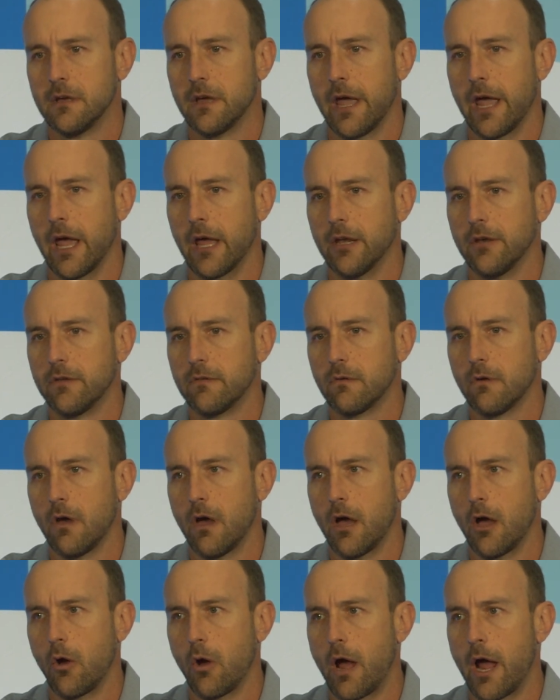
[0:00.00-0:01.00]
And
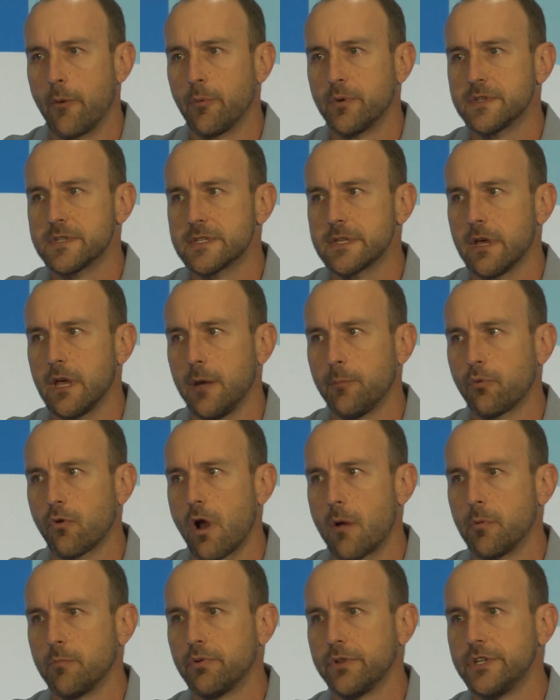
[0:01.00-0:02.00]
uh, I would say
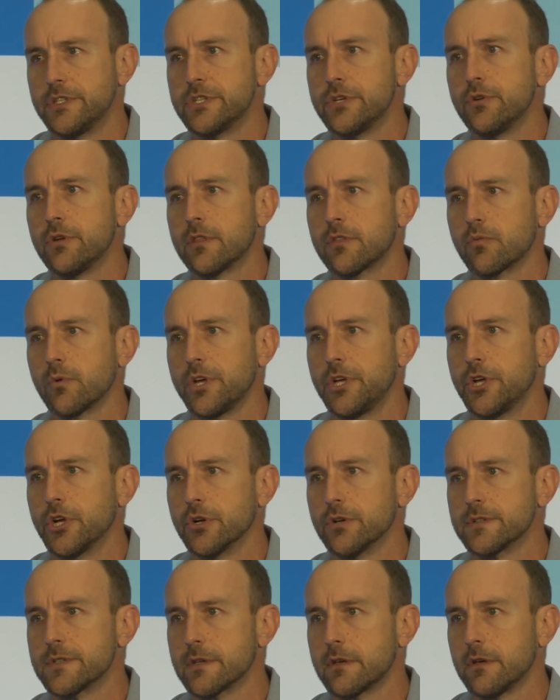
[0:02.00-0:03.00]
probably two to three
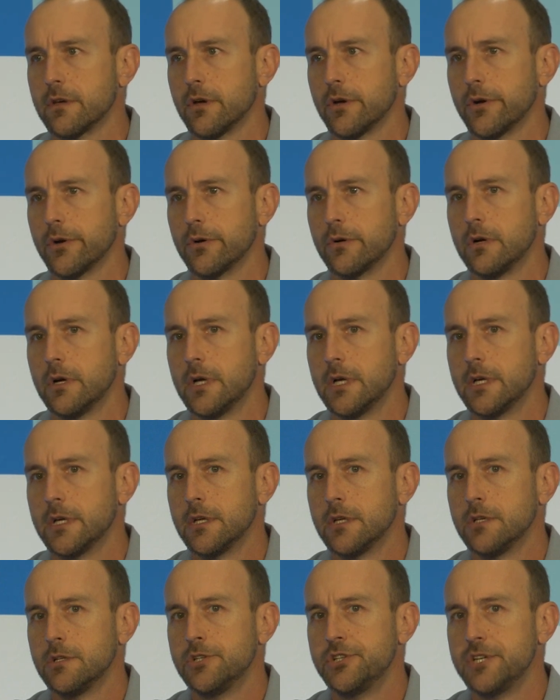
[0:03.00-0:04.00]
years ago,
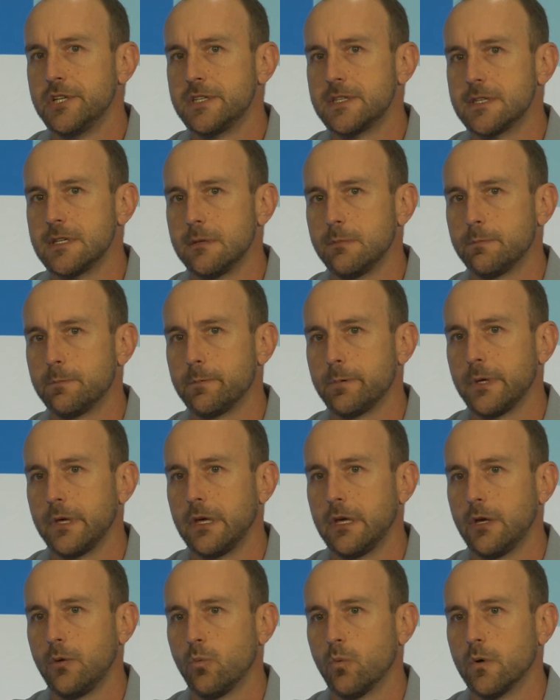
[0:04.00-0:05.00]

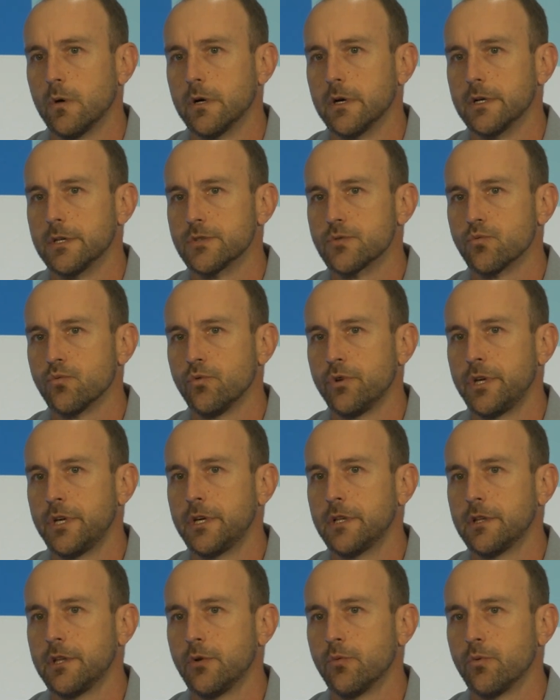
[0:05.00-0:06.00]
GCP was
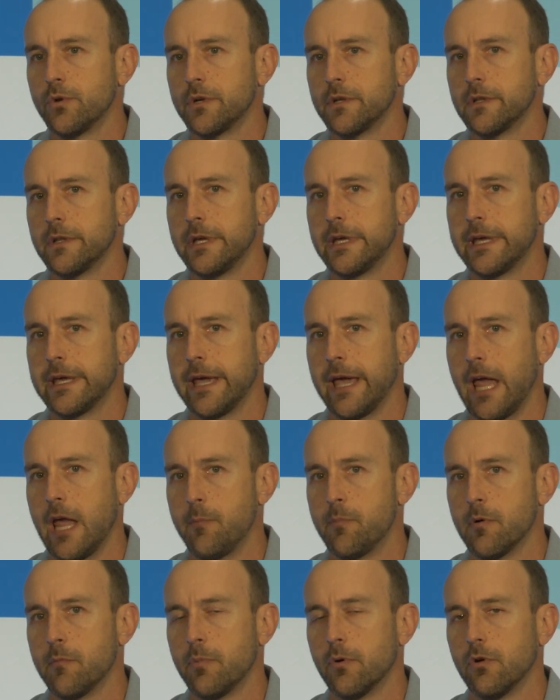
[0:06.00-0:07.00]
really, really
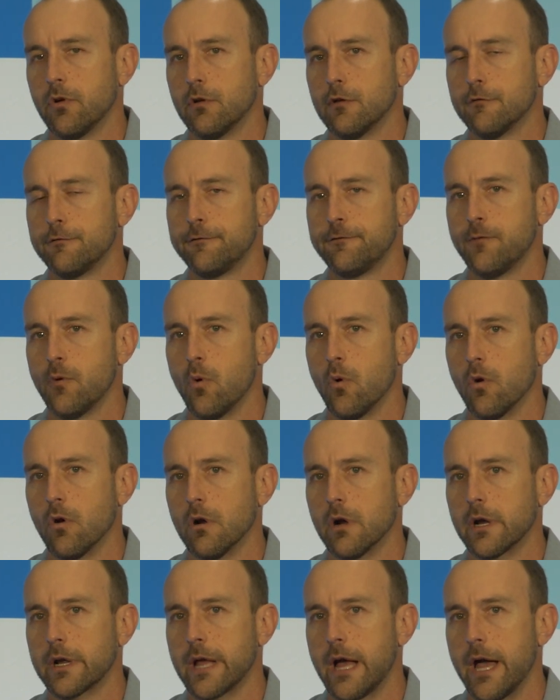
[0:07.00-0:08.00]
capable
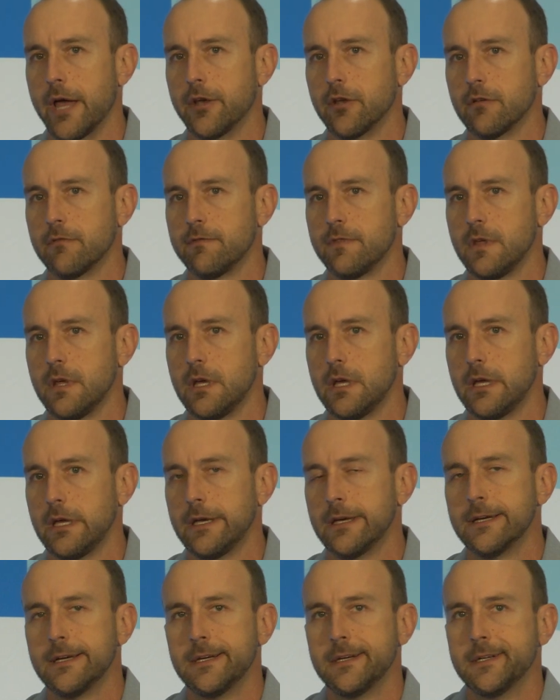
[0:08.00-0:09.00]
for kind of
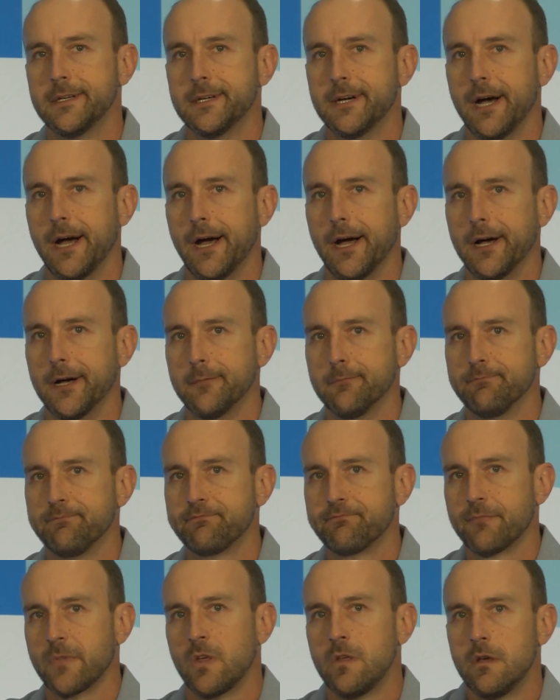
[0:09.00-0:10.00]
the, um,
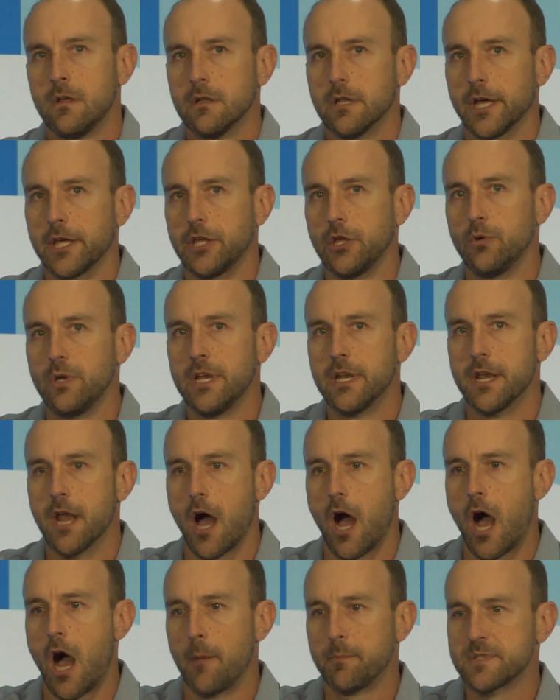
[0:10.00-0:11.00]
like you need an
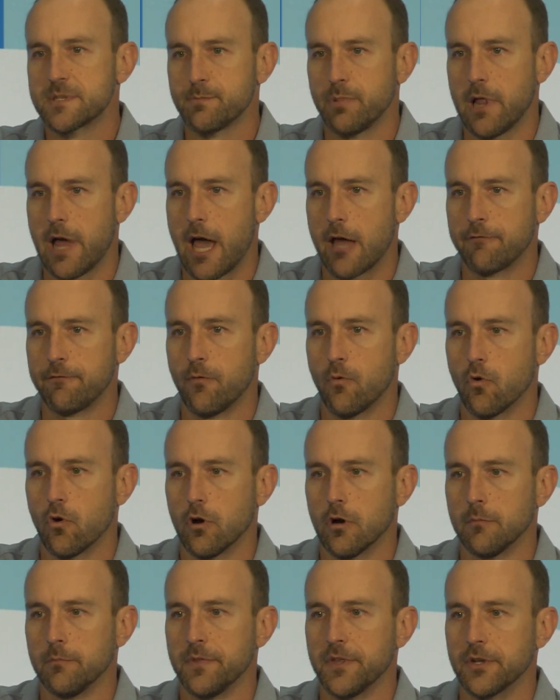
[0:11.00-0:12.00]
ops
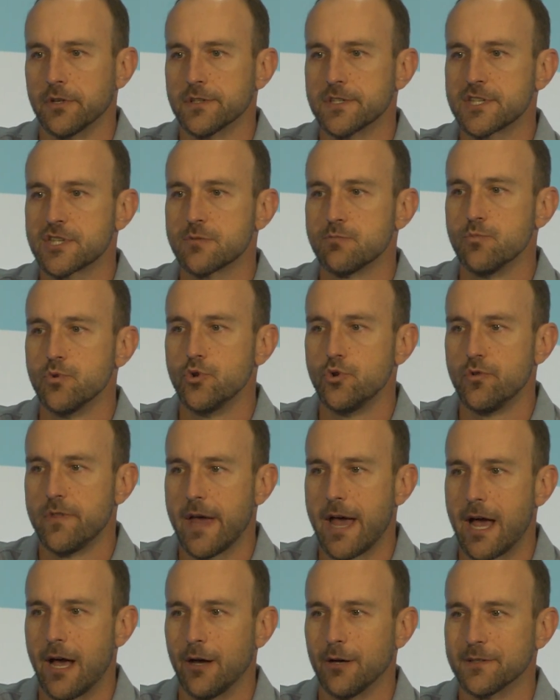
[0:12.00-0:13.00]
platform that'll smooth
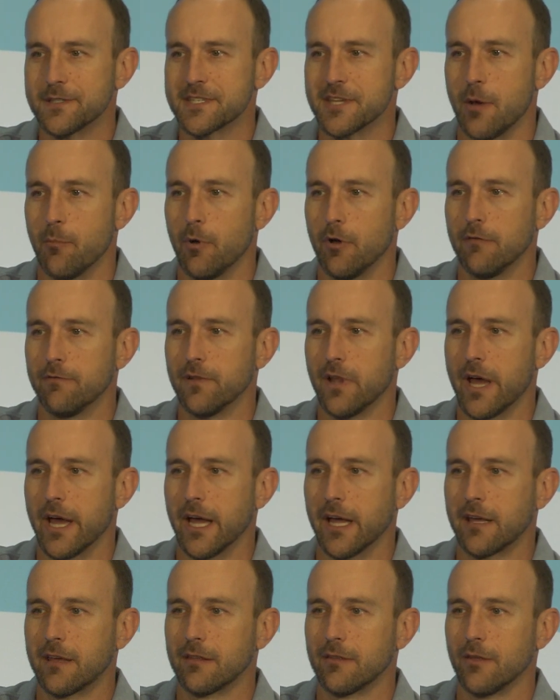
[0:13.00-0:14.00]
out some of
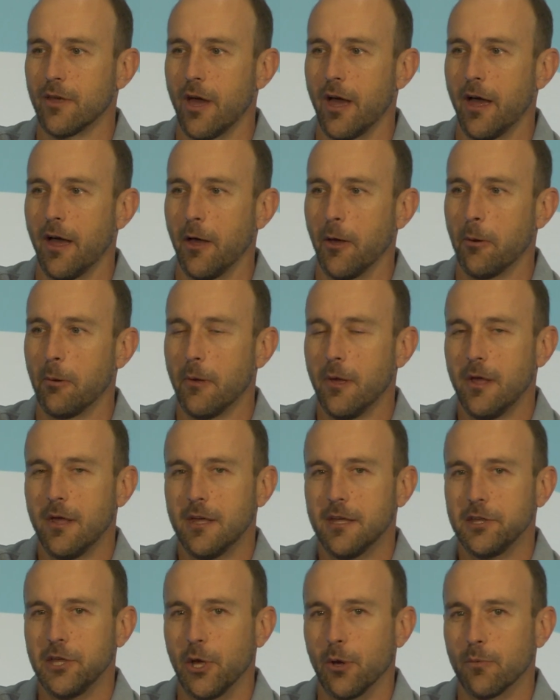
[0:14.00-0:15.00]
like, uh,
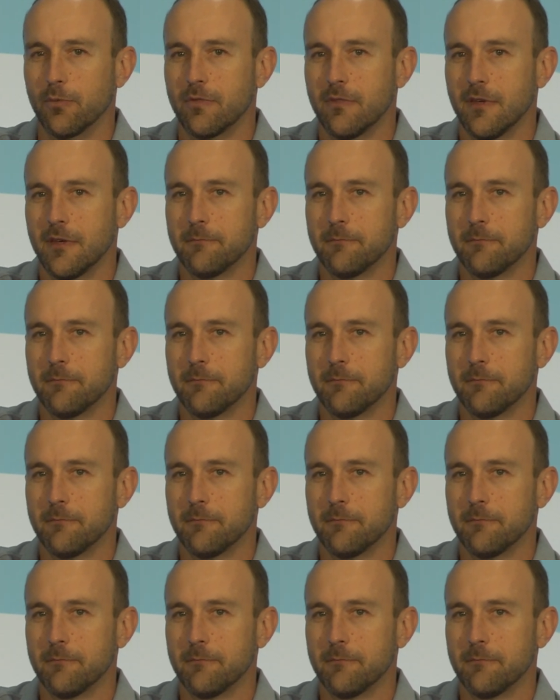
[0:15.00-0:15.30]
you know,